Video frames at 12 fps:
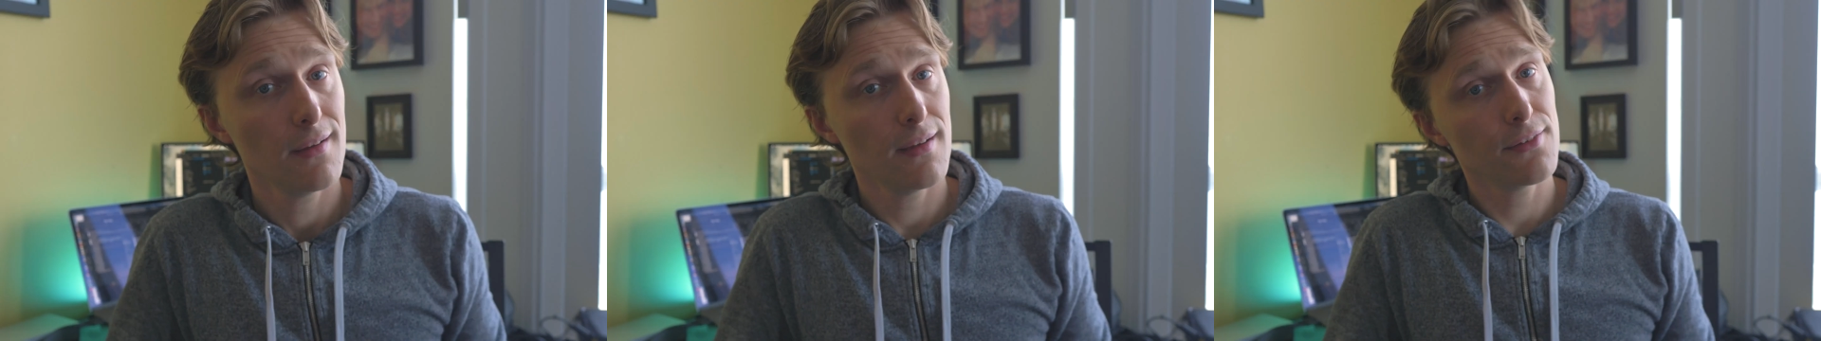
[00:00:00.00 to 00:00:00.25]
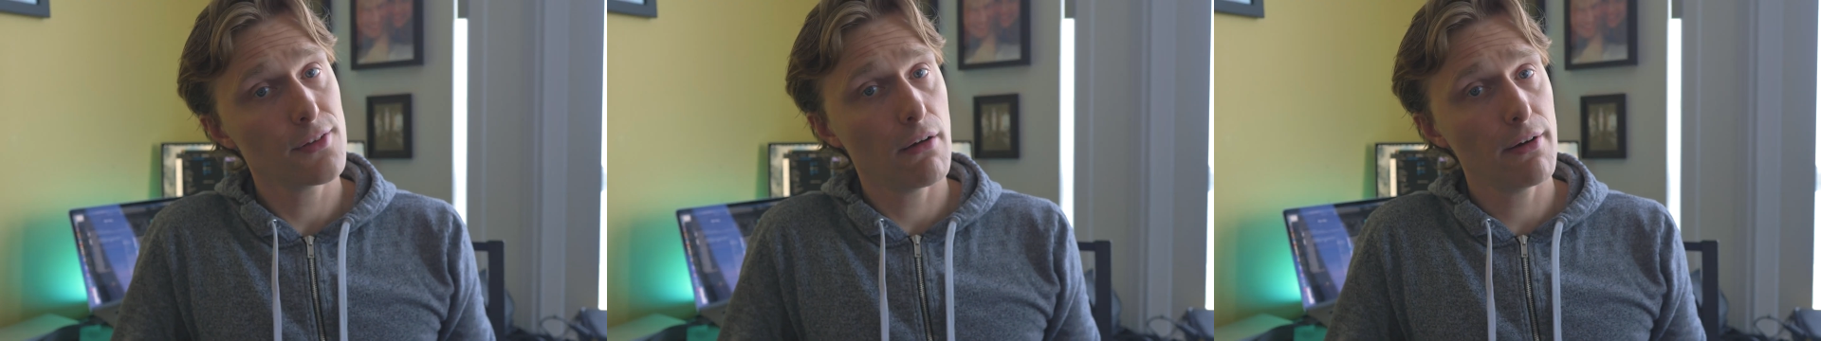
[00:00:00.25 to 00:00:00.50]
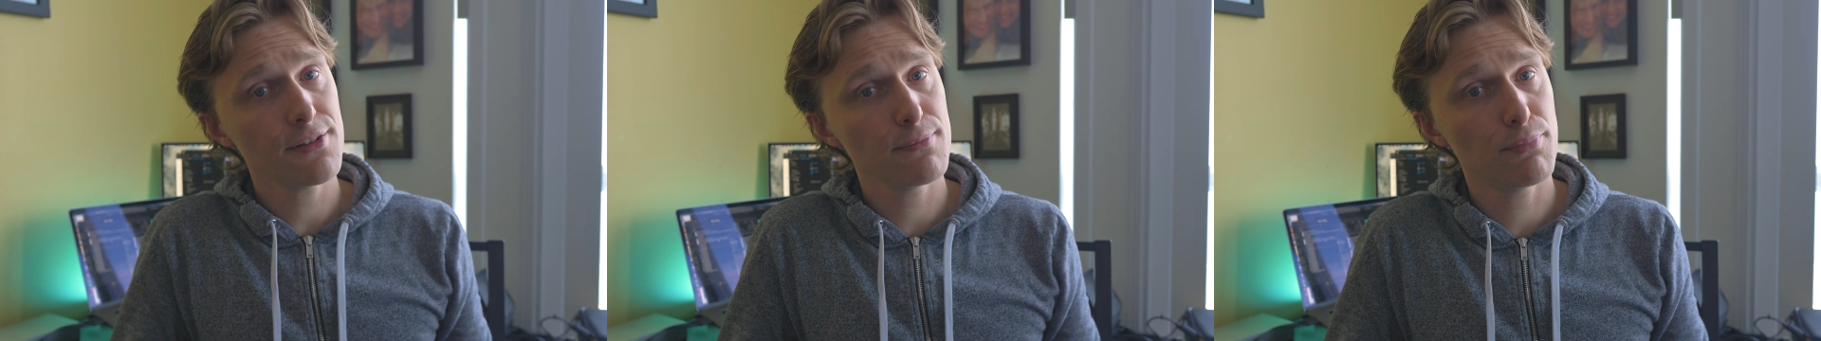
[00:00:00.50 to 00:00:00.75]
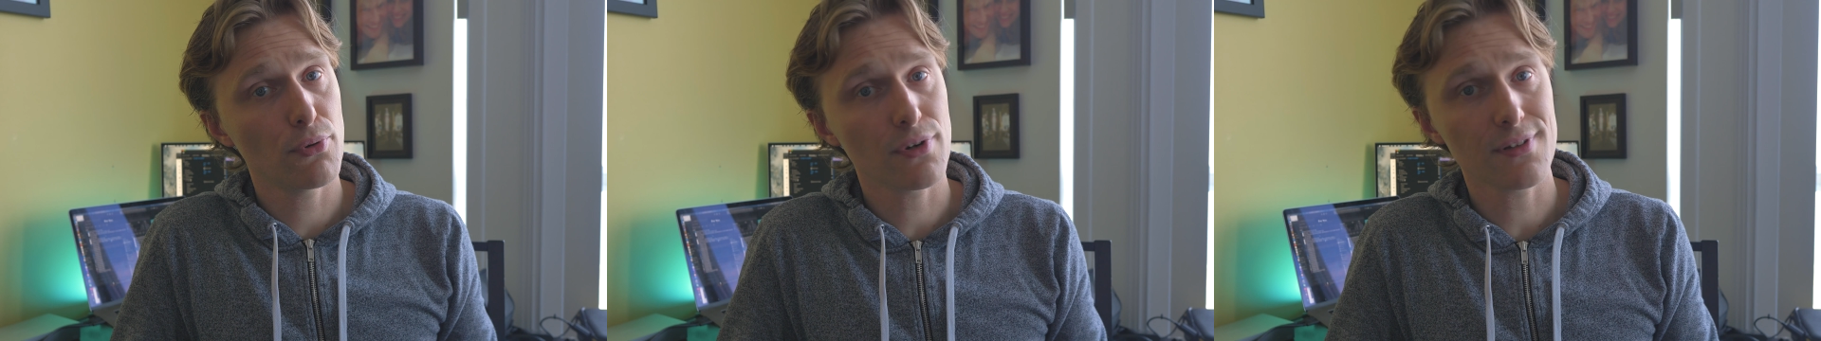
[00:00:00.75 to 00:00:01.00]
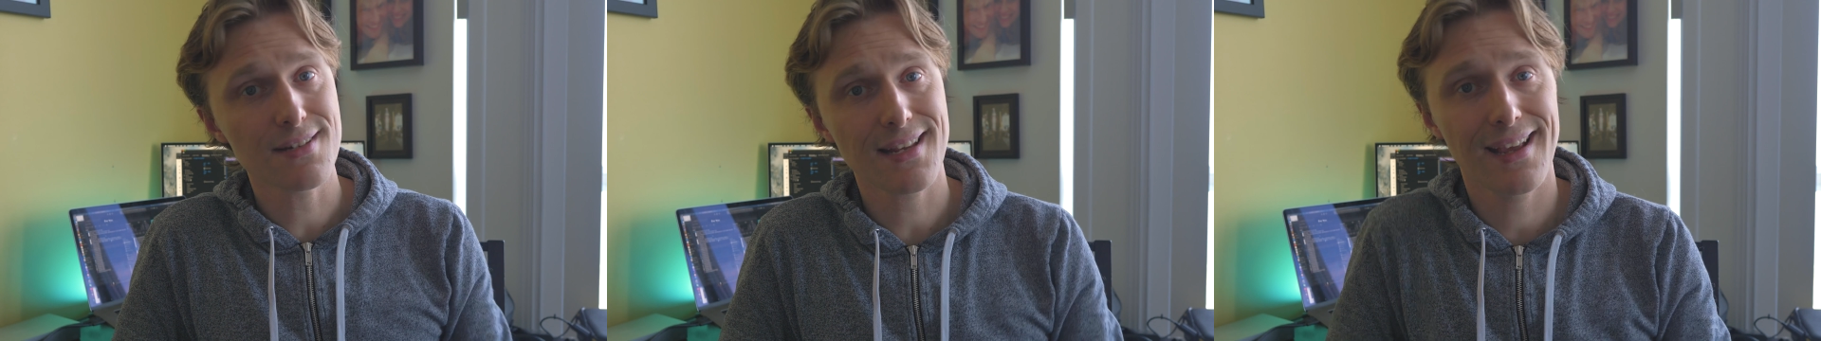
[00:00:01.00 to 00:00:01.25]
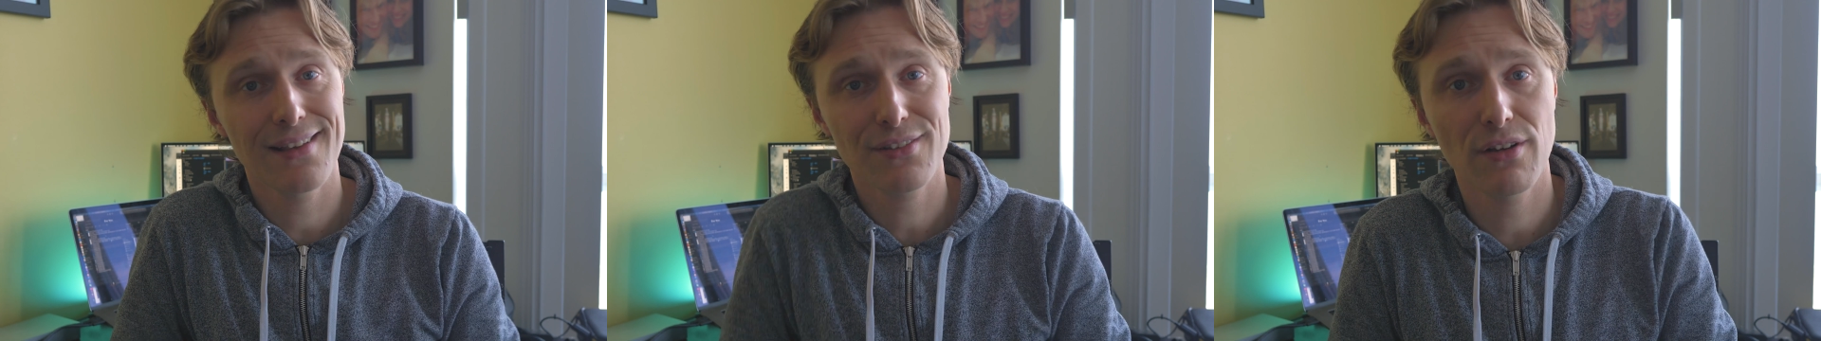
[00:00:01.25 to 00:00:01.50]
It's always important
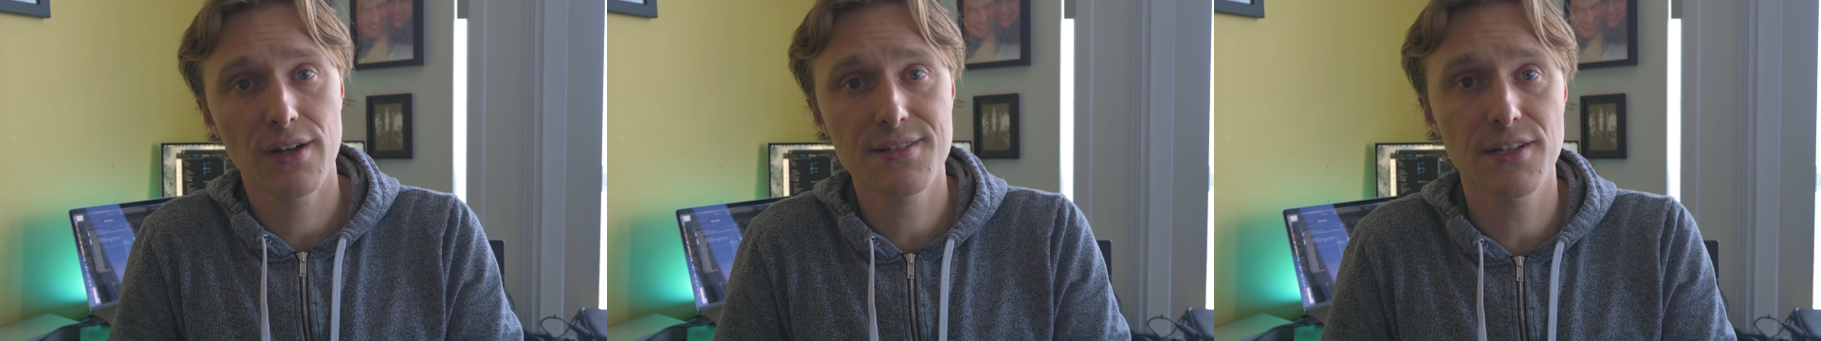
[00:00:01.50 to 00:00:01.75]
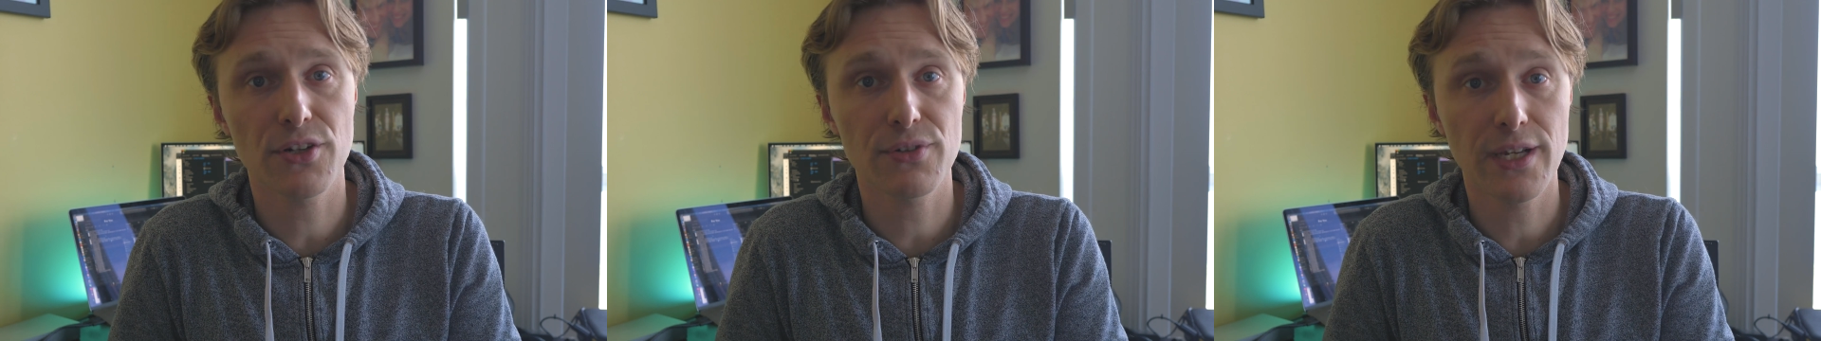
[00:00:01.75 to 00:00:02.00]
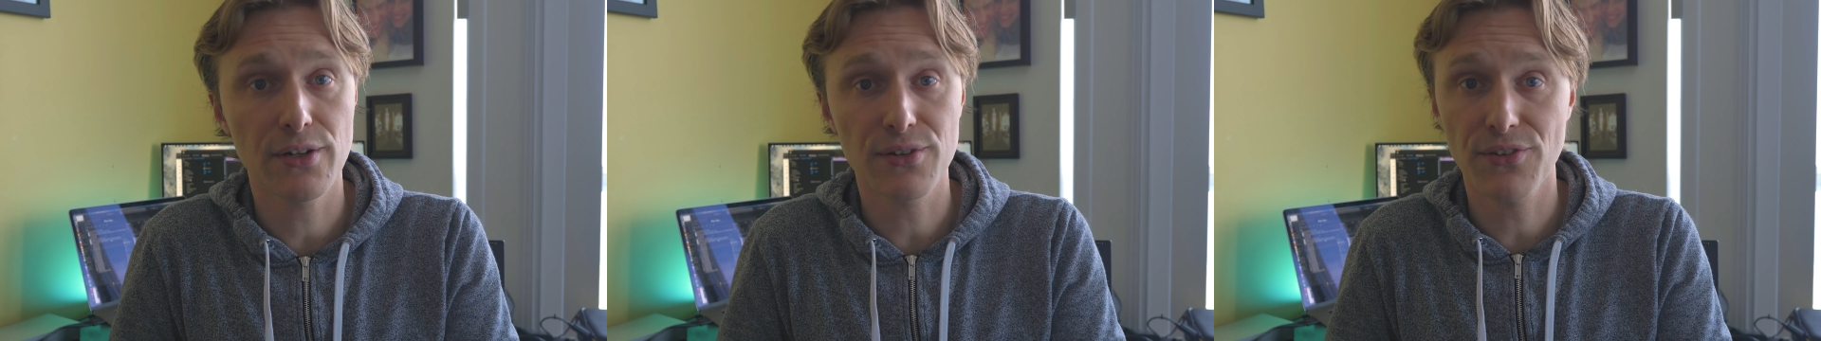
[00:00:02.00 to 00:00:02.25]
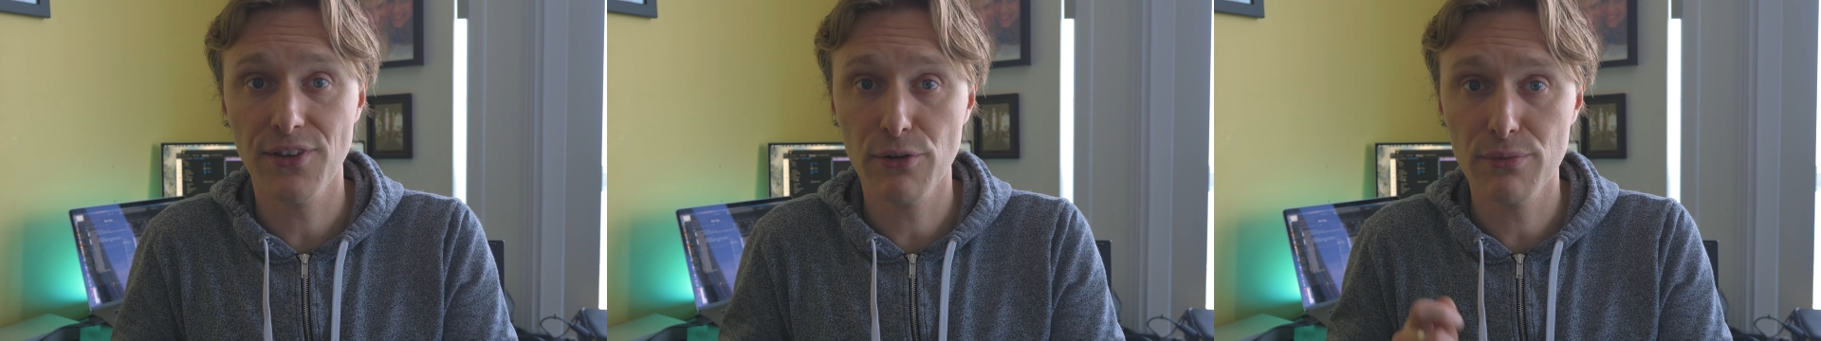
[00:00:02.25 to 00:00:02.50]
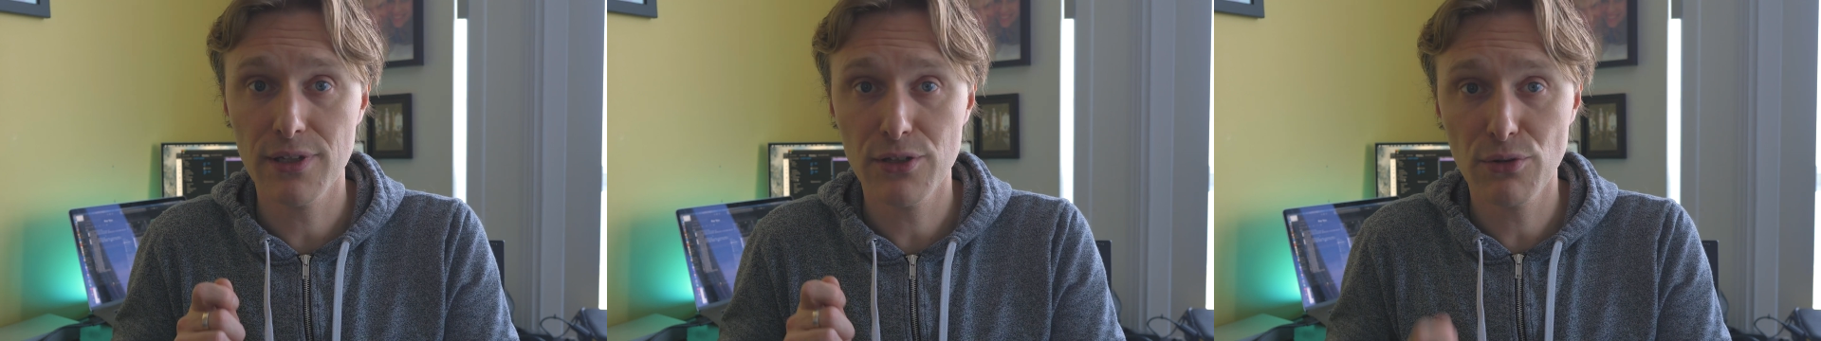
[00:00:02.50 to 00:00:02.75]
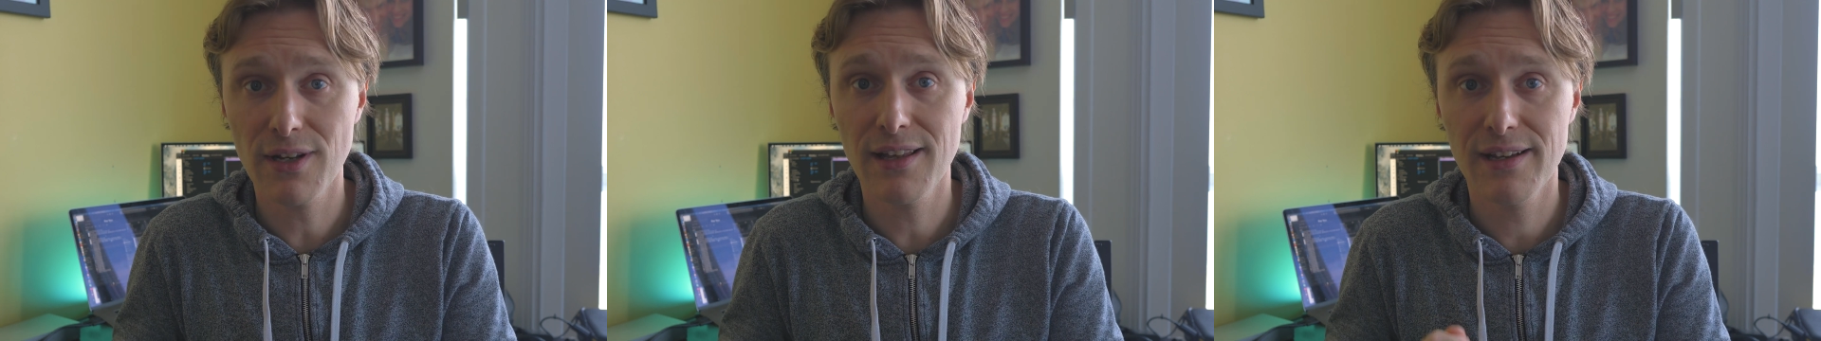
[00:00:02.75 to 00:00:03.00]
as content creators that we
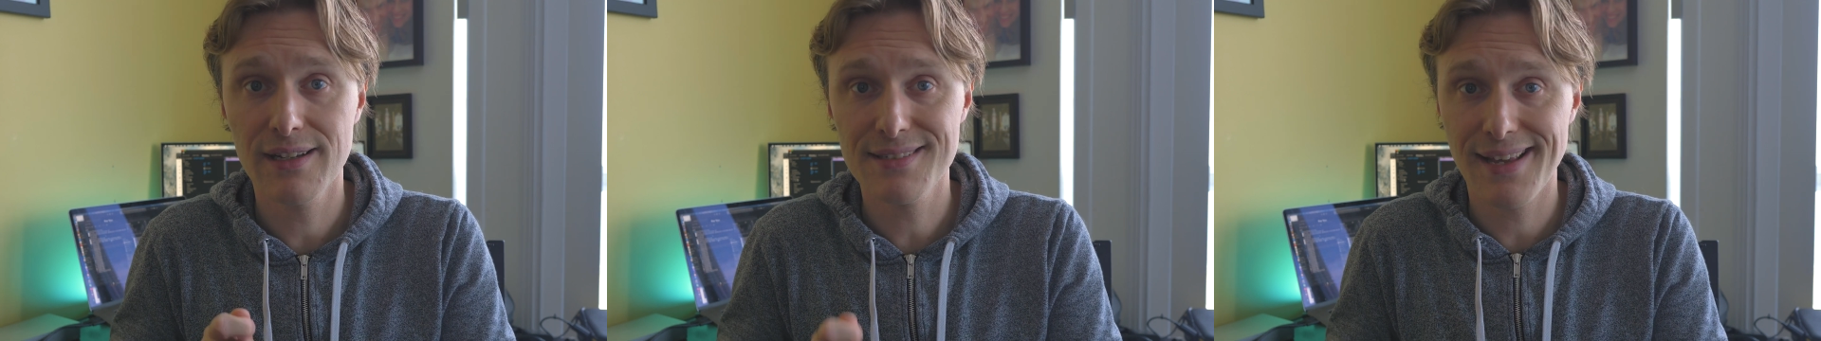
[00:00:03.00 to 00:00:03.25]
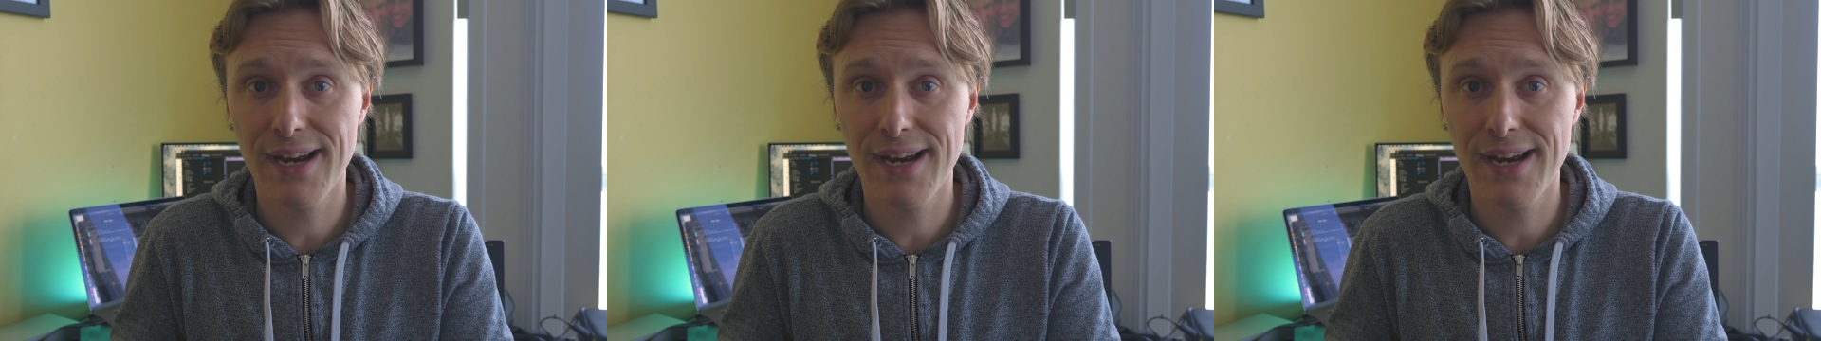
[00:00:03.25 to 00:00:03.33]
utilize